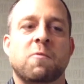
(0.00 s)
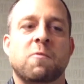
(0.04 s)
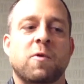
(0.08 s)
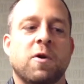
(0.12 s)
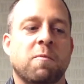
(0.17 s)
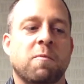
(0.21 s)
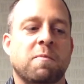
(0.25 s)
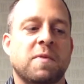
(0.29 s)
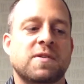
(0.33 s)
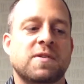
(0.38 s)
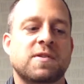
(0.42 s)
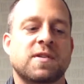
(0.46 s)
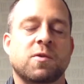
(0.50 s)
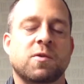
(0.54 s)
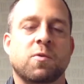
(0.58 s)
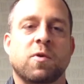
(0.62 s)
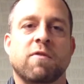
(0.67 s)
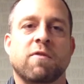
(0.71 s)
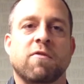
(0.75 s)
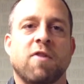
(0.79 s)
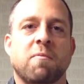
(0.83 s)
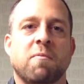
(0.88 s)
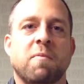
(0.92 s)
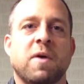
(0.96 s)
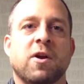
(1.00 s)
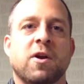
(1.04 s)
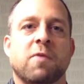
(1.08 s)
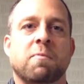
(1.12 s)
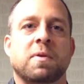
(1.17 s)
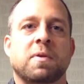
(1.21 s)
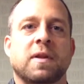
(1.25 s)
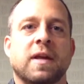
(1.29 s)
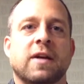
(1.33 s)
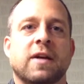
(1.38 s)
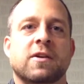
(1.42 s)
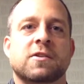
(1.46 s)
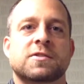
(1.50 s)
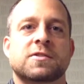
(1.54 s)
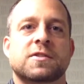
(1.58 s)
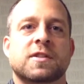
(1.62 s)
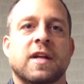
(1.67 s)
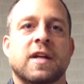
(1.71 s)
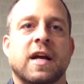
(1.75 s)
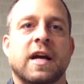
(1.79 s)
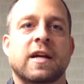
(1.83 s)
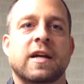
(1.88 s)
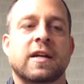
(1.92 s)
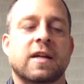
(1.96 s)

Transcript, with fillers: We were mm-hmm. missing one of our better players tonight.